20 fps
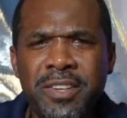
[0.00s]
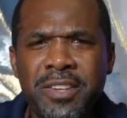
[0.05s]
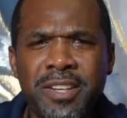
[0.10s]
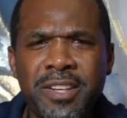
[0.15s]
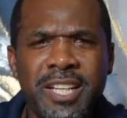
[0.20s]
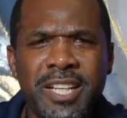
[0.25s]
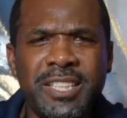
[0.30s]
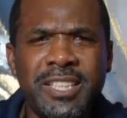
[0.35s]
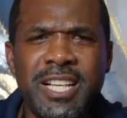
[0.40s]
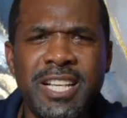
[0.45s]

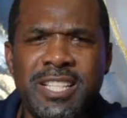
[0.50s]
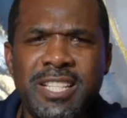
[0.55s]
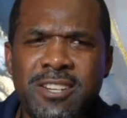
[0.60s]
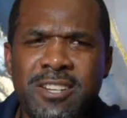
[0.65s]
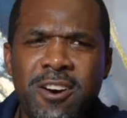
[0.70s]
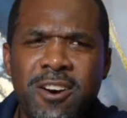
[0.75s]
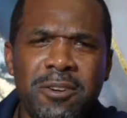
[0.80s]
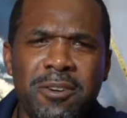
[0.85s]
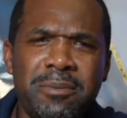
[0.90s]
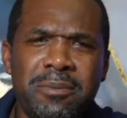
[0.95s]
it doesn't
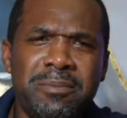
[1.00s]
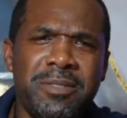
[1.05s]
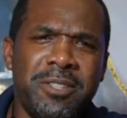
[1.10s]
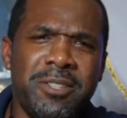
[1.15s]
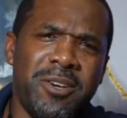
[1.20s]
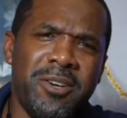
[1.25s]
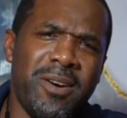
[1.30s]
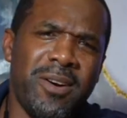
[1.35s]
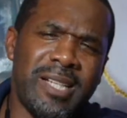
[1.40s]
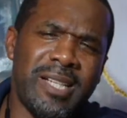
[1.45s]
all,
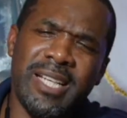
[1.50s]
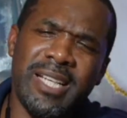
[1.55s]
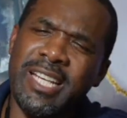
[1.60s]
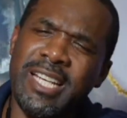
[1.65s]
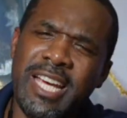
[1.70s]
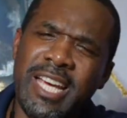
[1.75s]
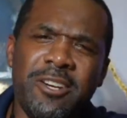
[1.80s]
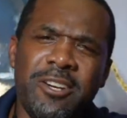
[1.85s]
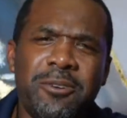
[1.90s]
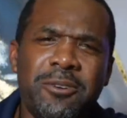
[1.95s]
it
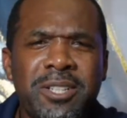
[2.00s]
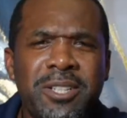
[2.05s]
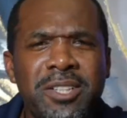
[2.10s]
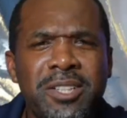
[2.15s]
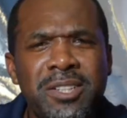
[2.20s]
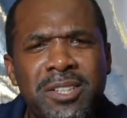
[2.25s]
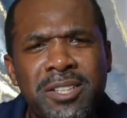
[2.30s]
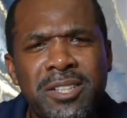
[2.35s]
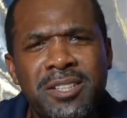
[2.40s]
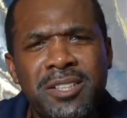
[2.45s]
ain't no good
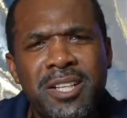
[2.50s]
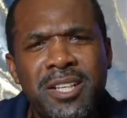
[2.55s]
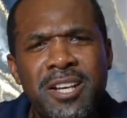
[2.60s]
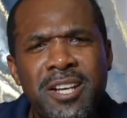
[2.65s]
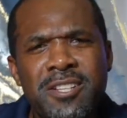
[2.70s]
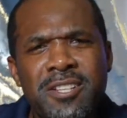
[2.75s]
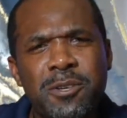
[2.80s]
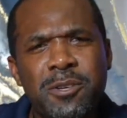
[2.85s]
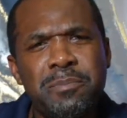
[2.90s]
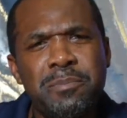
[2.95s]
look.
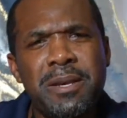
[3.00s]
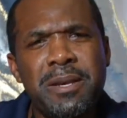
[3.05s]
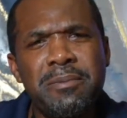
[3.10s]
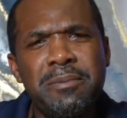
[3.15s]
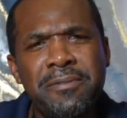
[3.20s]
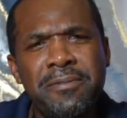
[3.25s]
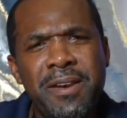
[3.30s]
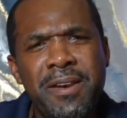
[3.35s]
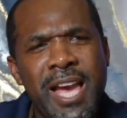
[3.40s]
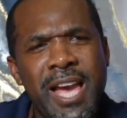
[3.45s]
So maybe
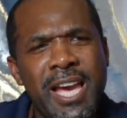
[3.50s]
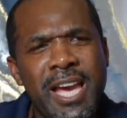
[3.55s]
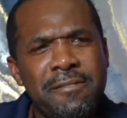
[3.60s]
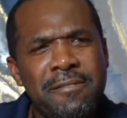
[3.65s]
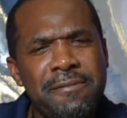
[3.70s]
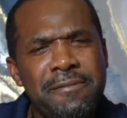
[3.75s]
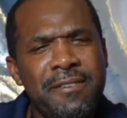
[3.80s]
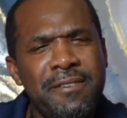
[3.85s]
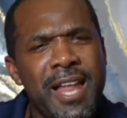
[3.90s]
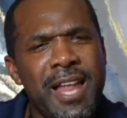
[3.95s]
if I had a
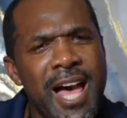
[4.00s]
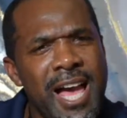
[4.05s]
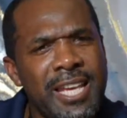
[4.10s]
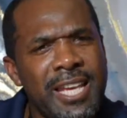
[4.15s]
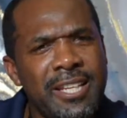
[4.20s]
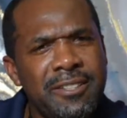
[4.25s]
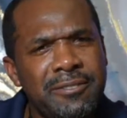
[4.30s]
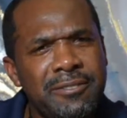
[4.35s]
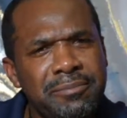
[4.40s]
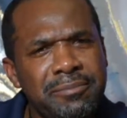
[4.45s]

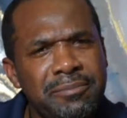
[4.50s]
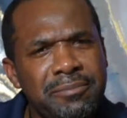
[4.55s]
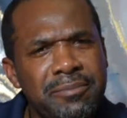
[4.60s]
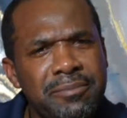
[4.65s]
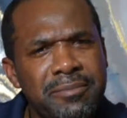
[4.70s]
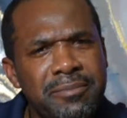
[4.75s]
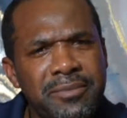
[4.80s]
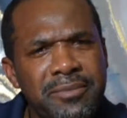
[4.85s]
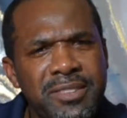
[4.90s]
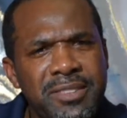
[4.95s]
flyer,
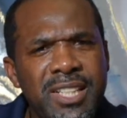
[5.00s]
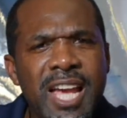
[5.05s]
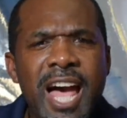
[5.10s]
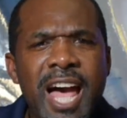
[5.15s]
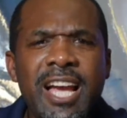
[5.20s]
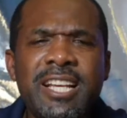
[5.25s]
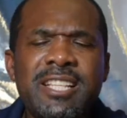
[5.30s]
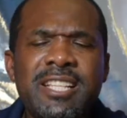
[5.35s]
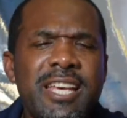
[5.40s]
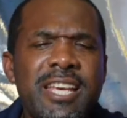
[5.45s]
I
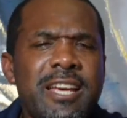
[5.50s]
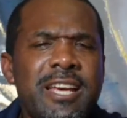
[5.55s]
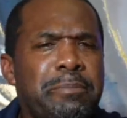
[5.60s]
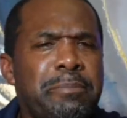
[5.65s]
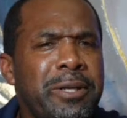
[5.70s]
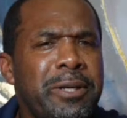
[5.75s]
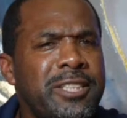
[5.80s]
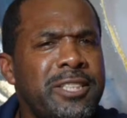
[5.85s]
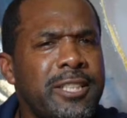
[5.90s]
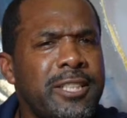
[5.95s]
could take a
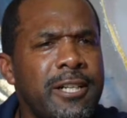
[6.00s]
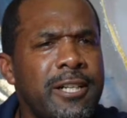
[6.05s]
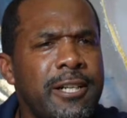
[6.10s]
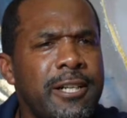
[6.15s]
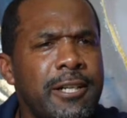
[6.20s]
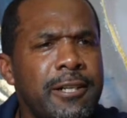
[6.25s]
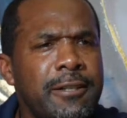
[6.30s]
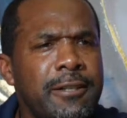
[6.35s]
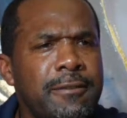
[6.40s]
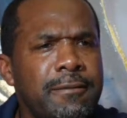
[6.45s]
picture
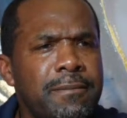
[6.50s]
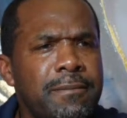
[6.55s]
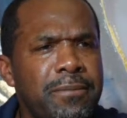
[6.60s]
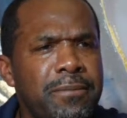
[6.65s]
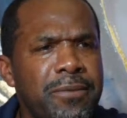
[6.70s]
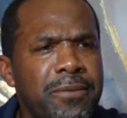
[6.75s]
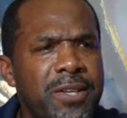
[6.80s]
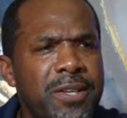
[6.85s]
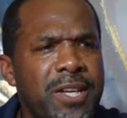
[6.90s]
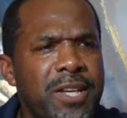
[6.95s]
of
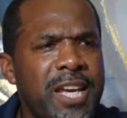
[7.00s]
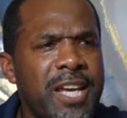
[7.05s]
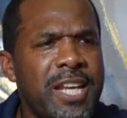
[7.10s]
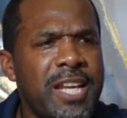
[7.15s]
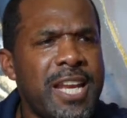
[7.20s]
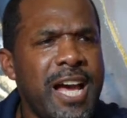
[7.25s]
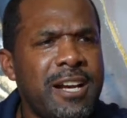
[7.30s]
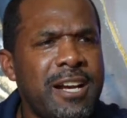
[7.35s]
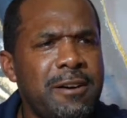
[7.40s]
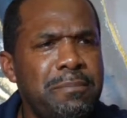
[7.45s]
and
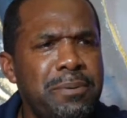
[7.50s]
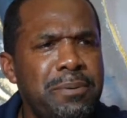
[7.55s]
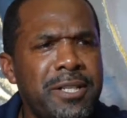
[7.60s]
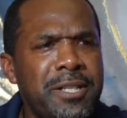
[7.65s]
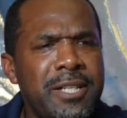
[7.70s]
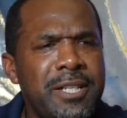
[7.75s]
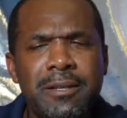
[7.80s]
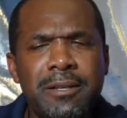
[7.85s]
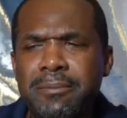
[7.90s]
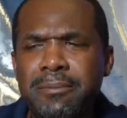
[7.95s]
I could put it
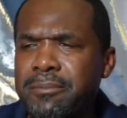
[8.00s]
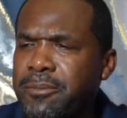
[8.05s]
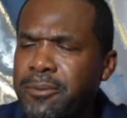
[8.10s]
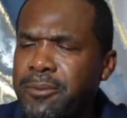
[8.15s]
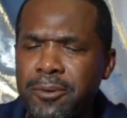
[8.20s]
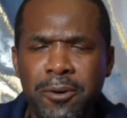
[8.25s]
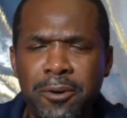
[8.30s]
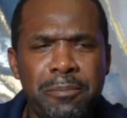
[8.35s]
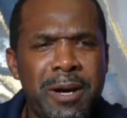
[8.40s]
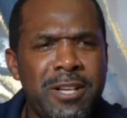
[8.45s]
up
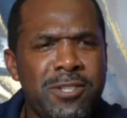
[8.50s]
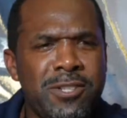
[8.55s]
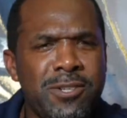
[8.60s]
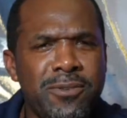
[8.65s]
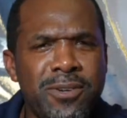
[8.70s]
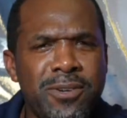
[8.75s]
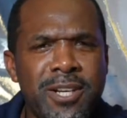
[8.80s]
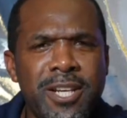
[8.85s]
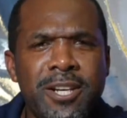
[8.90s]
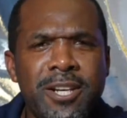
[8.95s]
on my
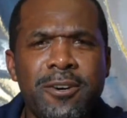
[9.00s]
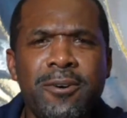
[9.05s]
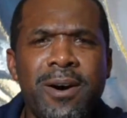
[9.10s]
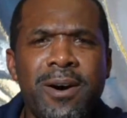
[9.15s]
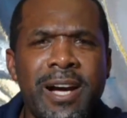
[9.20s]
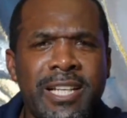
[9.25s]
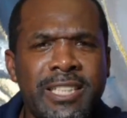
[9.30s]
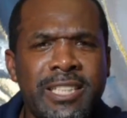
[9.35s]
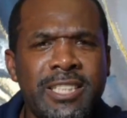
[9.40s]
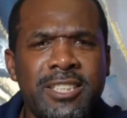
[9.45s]
screen, or I
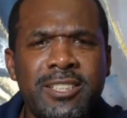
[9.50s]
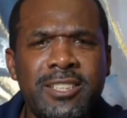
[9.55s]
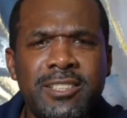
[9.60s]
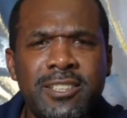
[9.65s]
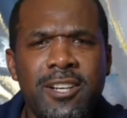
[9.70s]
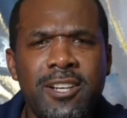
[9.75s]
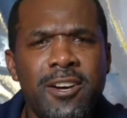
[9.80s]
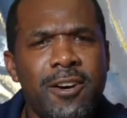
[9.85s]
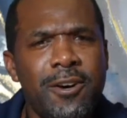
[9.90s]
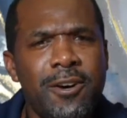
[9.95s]
could just
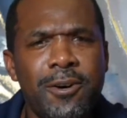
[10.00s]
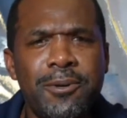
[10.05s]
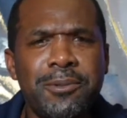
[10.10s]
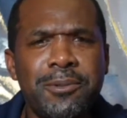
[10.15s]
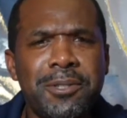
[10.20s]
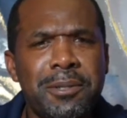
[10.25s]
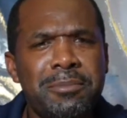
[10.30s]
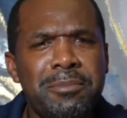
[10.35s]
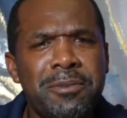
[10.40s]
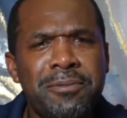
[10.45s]
hold
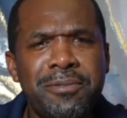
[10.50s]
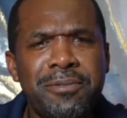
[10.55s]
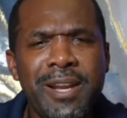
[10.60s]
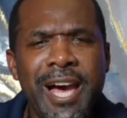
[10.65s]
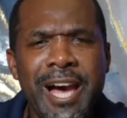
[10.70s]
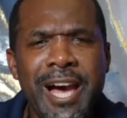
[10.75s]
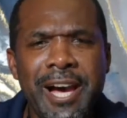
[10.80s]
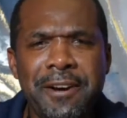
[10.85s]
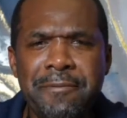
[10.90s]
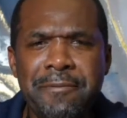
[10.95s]
up the
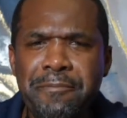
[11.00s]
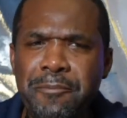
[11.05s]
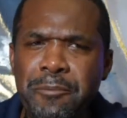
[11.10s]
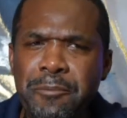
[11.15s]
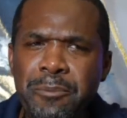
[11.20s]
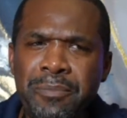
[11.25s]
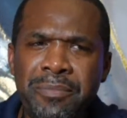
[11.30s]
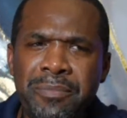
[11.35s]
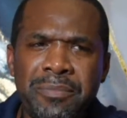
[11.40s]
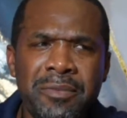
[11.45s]
flyer.
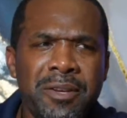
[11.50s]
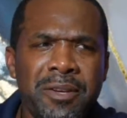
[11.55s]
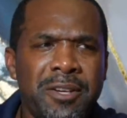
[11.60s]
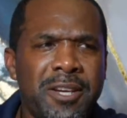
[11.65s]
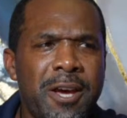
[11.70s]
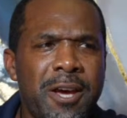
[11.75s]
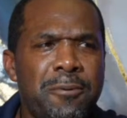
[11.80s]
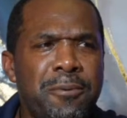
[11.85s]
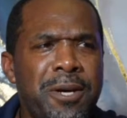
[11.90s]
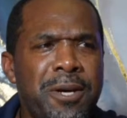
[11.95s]

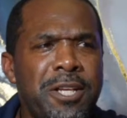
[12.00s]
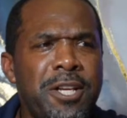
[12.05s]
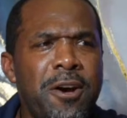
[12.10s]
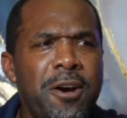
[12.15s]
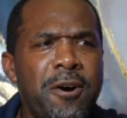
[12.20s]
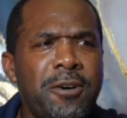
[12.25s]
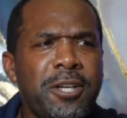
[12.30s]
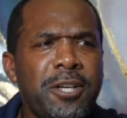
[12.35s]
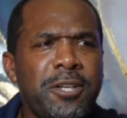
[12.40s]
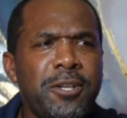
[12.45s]
That way
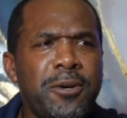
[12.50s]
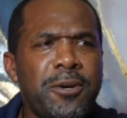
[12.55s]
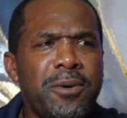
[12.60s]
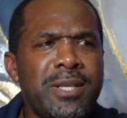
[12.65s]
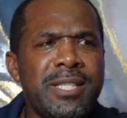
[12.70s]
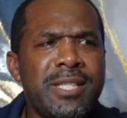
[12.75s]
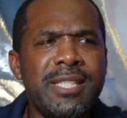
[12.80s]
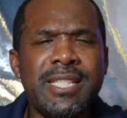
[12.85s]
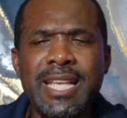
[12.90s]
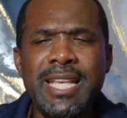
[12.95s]
y'all can know
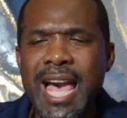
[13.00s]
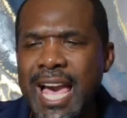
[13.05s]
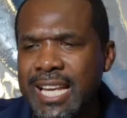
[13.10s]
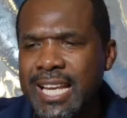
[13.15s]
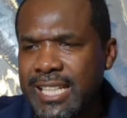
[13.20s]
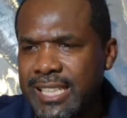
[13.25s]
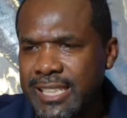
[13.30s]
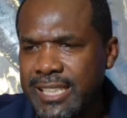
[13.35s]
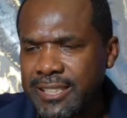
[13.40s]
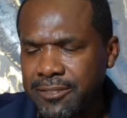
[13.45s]

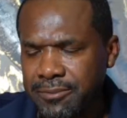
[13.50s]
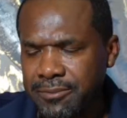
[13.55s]
exactly